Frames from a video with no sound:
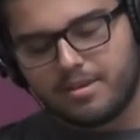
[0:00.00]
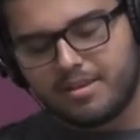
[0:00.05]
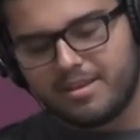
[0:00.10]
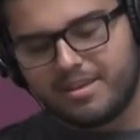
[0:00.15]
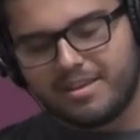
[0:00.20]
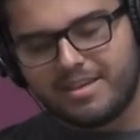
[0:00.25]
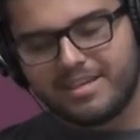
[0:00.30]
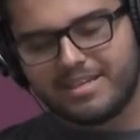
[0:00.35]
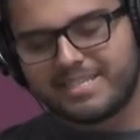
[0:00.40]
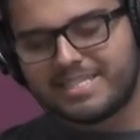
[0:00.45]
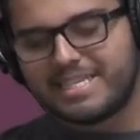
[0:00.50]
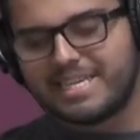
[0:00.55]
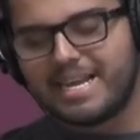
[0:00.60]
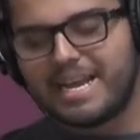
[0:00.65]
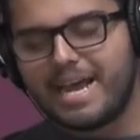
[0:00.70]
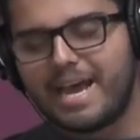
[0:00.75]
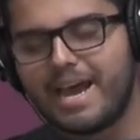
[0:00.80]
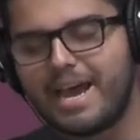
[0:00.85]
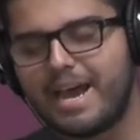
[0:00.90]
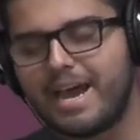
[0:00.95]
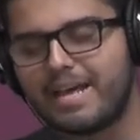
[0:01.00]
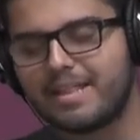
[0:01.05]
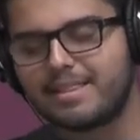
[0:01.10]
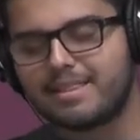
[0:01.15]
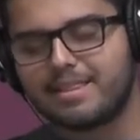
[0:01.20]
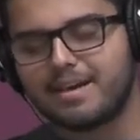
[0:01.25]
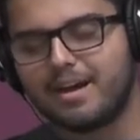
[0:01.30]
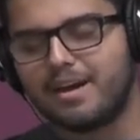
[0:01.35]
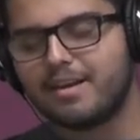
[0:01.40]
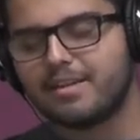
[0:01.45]
Yesterday I
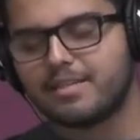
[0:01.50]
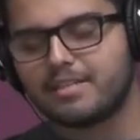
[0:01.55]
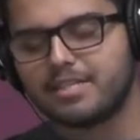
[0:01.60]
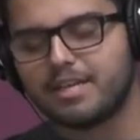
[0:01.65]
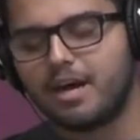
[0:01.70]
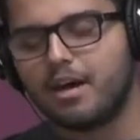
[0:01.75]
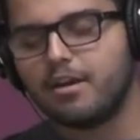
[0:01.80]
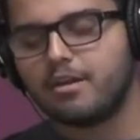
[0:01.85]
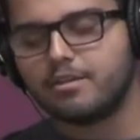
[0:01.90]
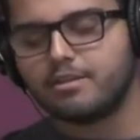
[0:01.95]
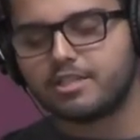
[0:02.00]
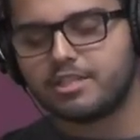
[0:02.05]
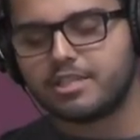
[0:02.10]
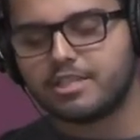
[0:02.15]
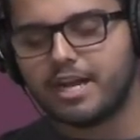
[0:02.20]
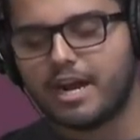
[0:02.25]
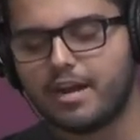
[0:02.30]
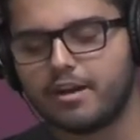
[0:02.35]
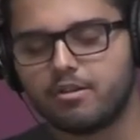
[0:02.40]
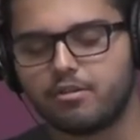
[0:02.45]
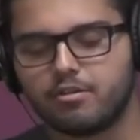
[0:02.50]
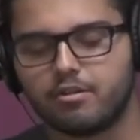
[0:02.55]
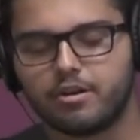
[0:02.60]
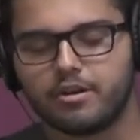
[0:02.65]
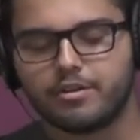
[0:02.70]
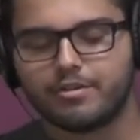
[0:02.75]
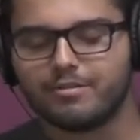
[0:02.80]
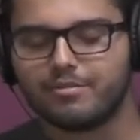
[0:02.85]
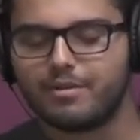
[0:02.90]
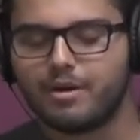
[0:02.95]
thought I saw your shadow
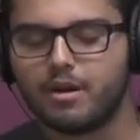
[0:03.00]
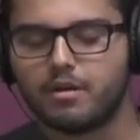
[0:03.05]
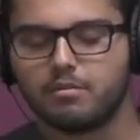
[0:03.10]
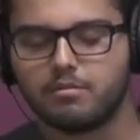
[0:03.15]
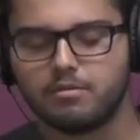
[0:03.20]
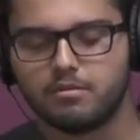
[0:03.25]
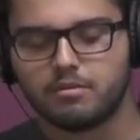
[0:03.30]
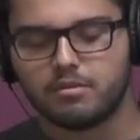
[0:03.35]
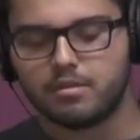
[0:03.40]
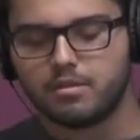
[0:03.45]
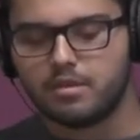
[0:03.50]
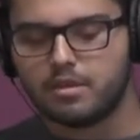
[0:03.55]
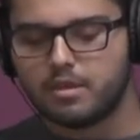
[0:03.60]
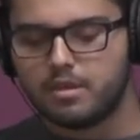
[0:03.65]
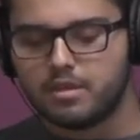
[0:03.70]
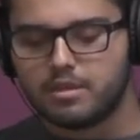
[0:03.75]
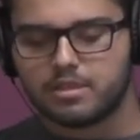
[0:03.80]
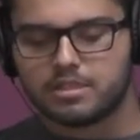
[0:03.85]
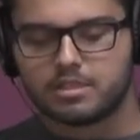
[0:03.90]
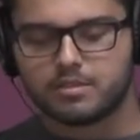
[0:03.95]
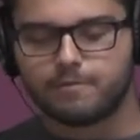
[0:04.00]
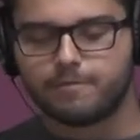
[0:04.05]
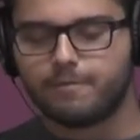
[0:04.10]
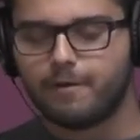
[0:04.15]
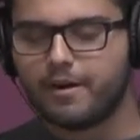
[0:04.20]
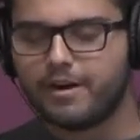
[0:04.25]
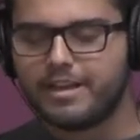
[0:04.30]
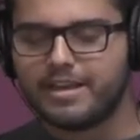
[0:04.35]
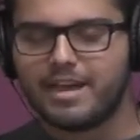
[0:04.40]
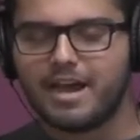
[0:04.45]
running around. It's
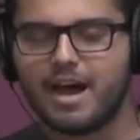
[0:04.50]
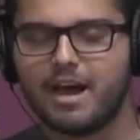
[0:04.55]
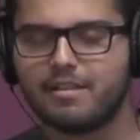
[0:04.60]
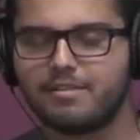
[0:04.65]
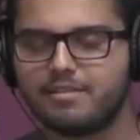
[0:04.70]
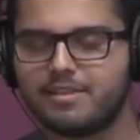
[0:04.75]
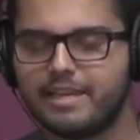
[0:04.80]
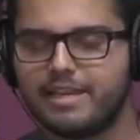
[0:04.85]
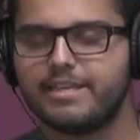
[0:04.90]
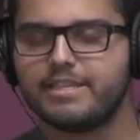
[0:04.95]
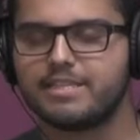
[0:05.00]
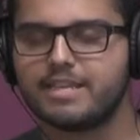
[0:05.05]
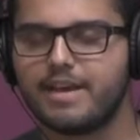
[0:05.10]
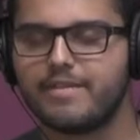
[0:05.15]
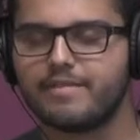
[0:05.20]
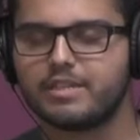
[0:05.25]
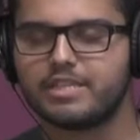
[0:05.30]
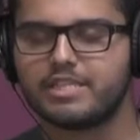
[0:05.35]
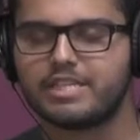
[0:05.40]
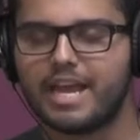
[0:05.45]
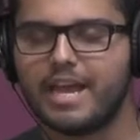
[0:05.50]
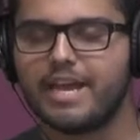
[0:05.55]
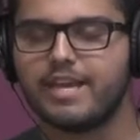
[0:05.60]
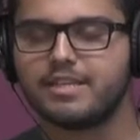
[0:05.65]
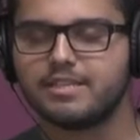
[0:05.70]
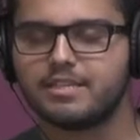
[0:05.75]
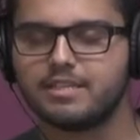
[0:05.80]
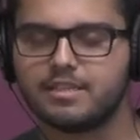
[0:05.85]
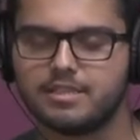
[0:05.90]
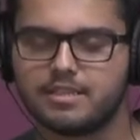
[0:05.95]
funny how things never change
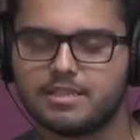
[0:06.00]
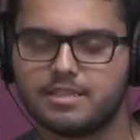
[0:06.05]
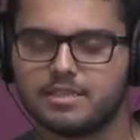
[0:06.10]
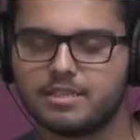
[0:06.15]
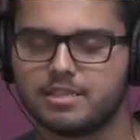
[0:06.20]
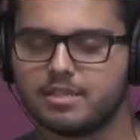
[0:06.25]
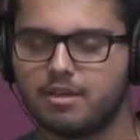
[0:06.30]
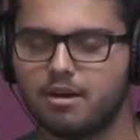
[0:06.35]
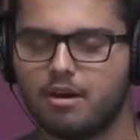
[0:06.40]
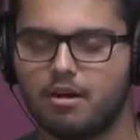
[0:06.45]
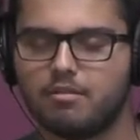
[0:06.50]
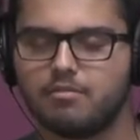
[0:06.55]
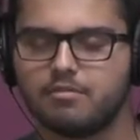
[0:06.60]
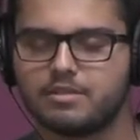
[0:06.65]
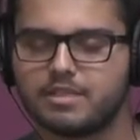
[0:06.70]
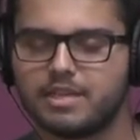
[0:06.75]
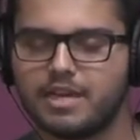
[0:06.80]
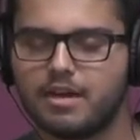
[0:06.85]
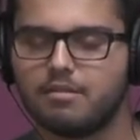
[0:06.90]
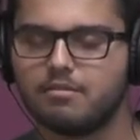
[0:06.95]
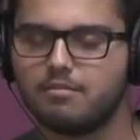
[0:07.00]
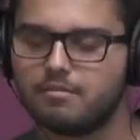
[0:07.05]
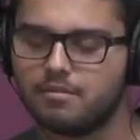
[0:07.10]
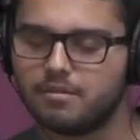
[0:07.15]
in this whole town.